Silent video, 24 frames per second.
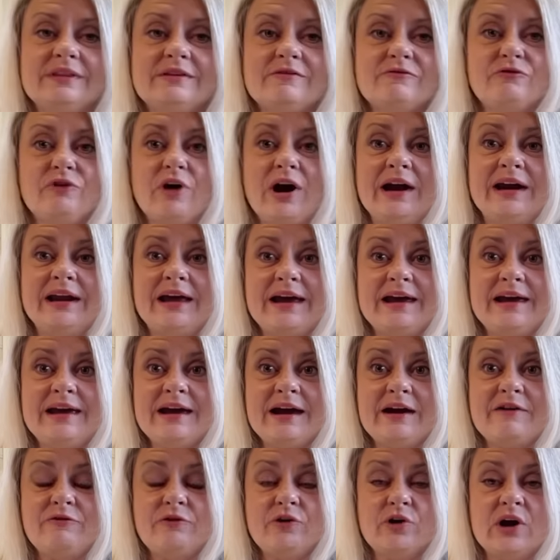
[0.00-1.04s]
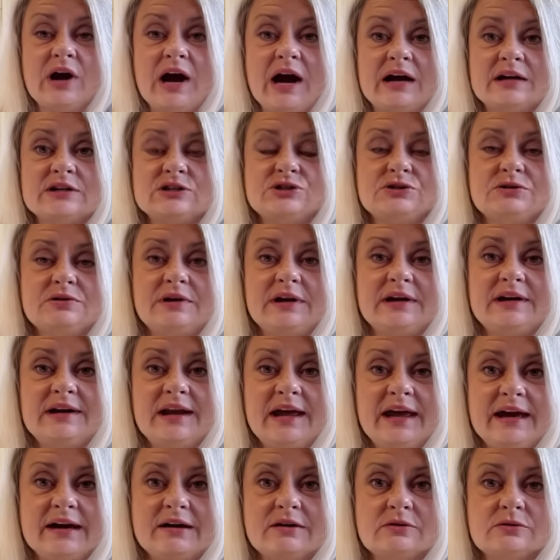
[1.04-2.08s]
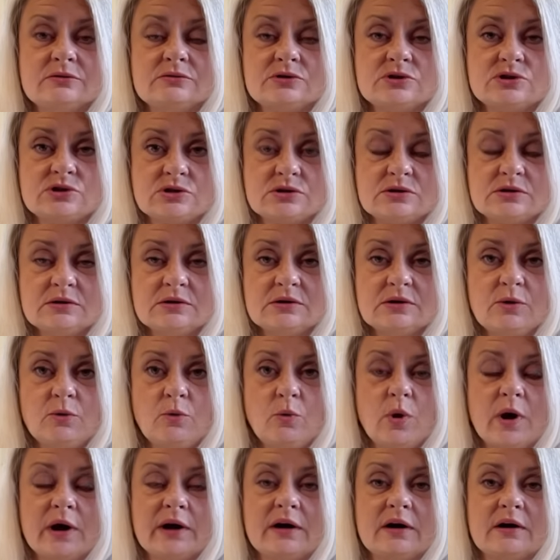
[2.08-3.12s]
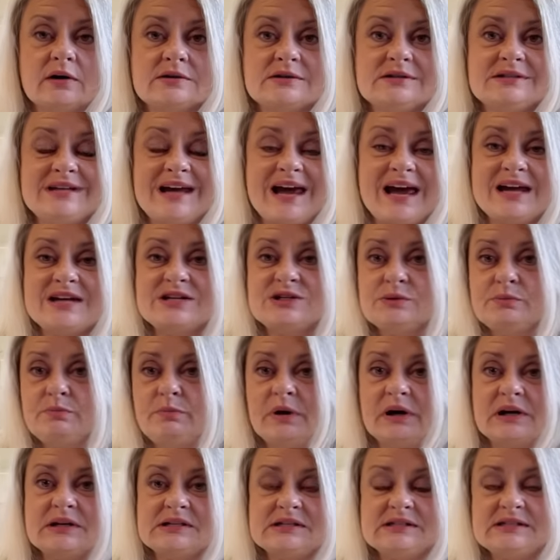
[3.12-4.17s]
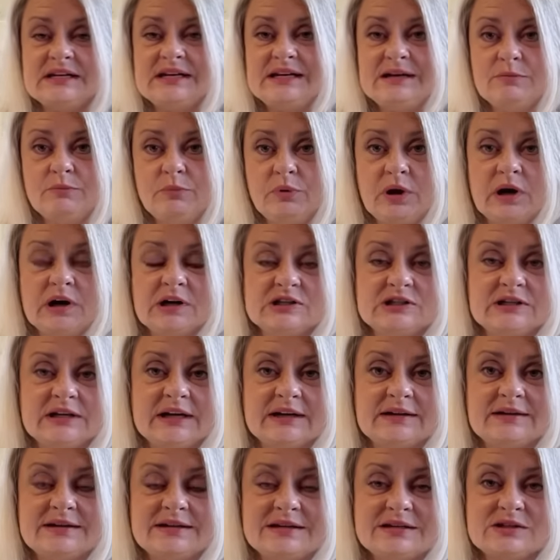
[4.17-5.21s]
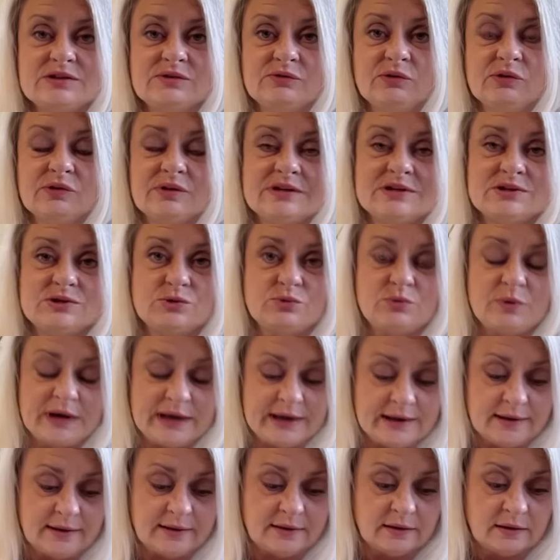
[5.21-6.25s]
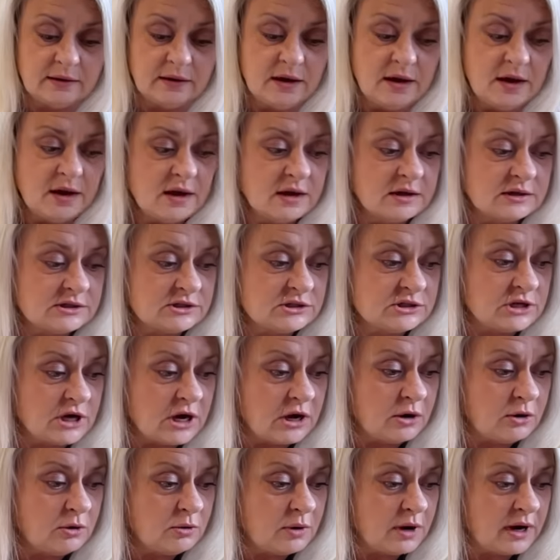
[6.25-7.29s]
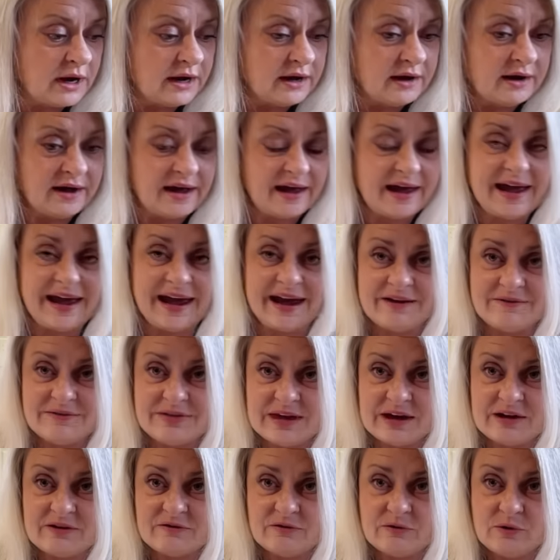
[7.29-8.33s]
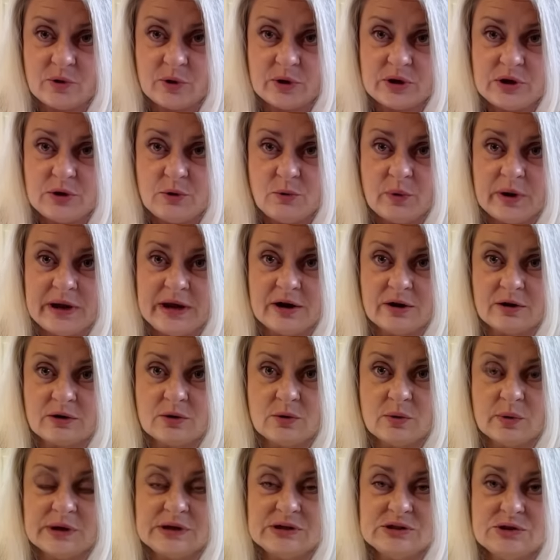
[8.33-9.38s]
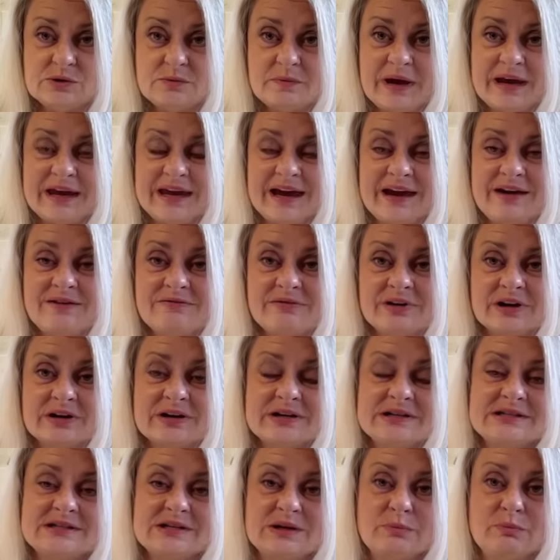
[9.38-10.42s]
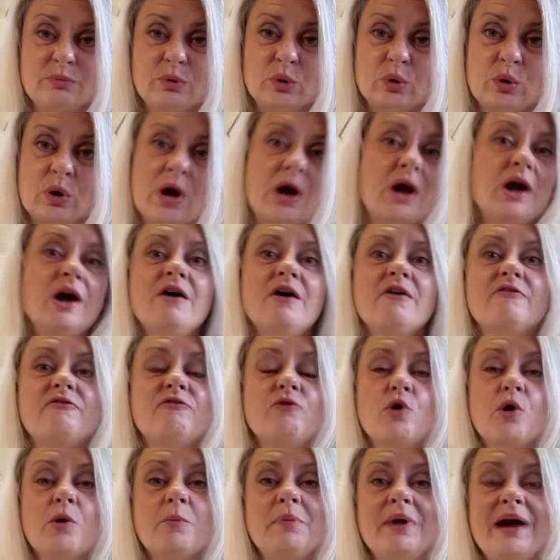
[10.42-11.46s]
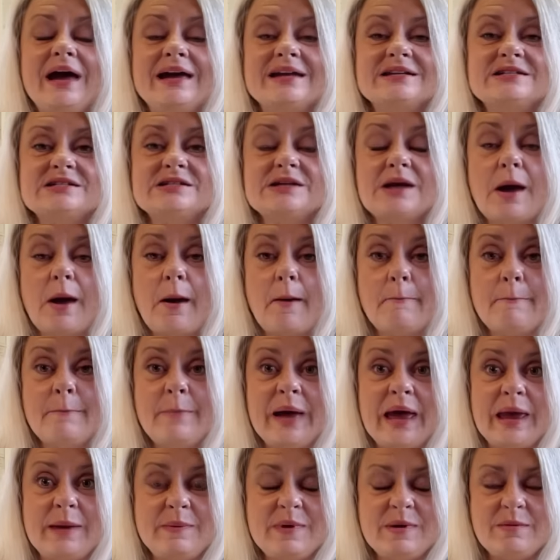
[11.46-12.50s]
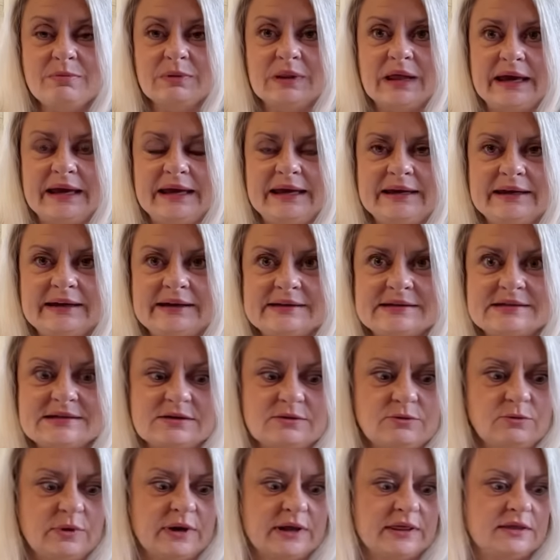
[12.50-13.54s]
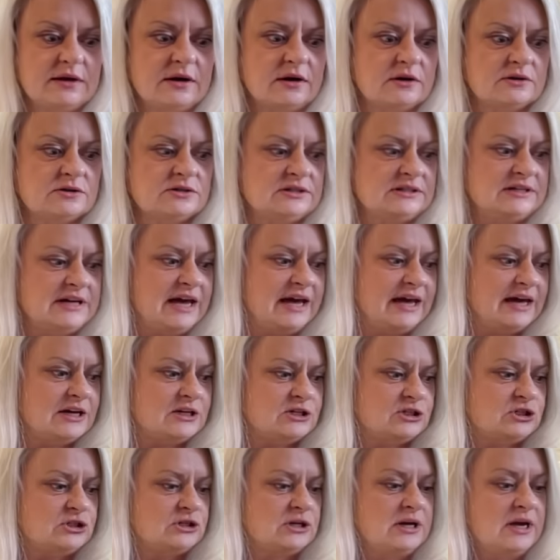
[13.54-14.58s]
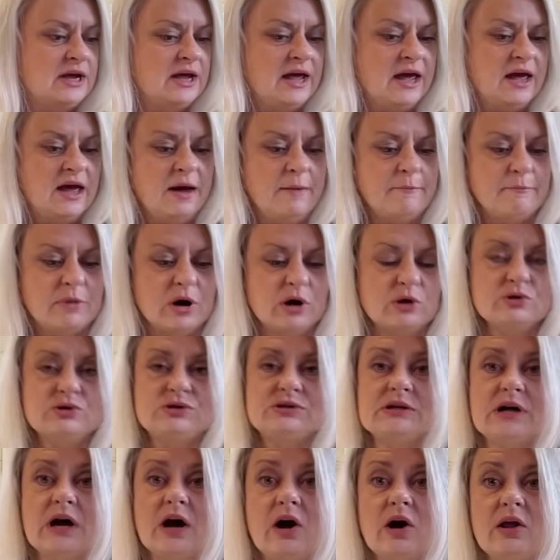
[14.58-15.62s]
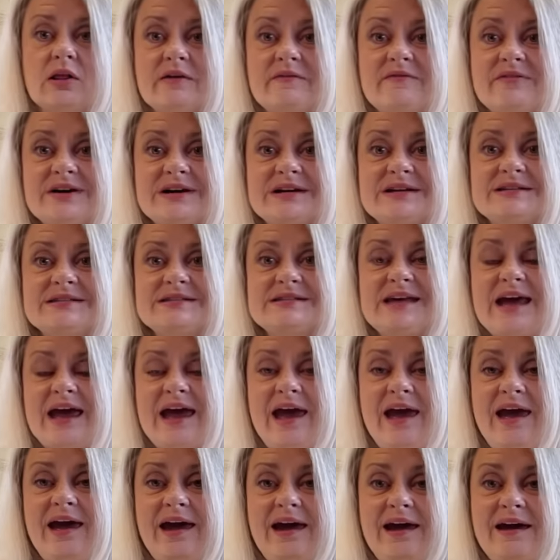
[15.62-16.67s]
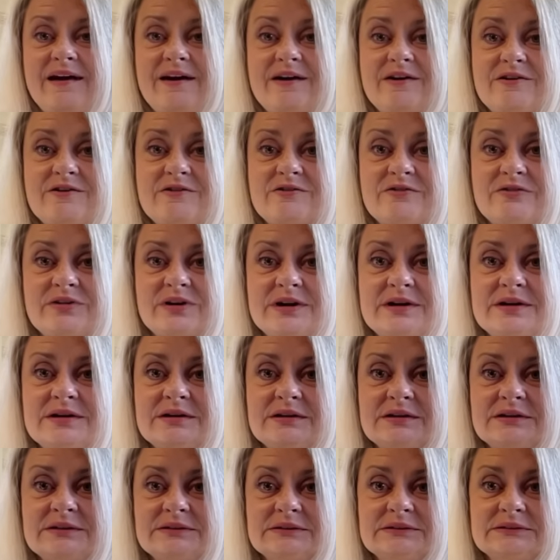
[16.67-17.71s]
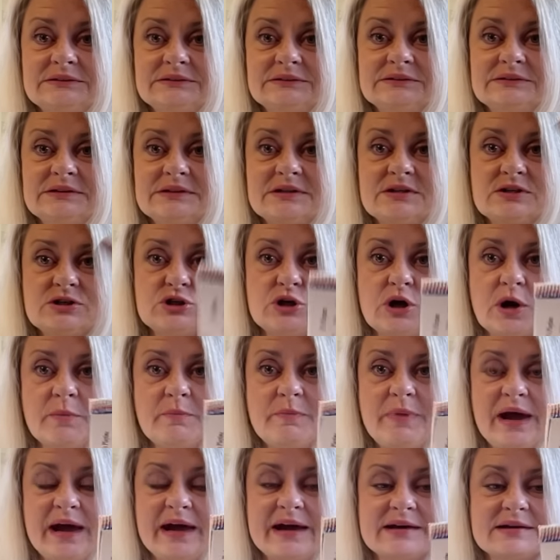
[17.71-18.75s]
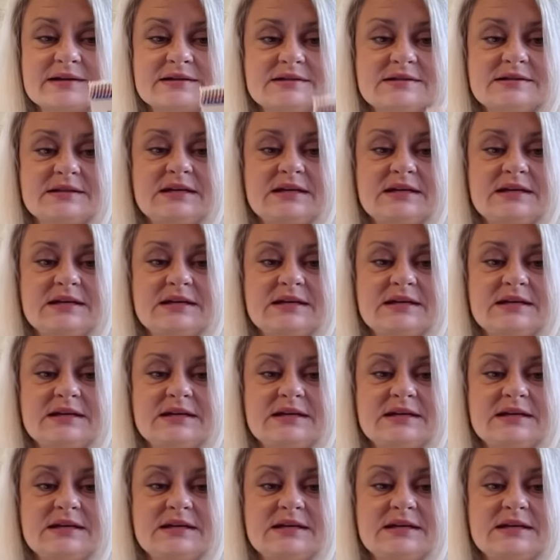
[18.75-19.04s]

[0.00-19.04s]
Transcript: Friday, I forgot to announce what our stash busting project is for this week. So uh, I have that for you. We are going to make a very simple four patch a baby blanket with our stash. Most all of us have charm packs.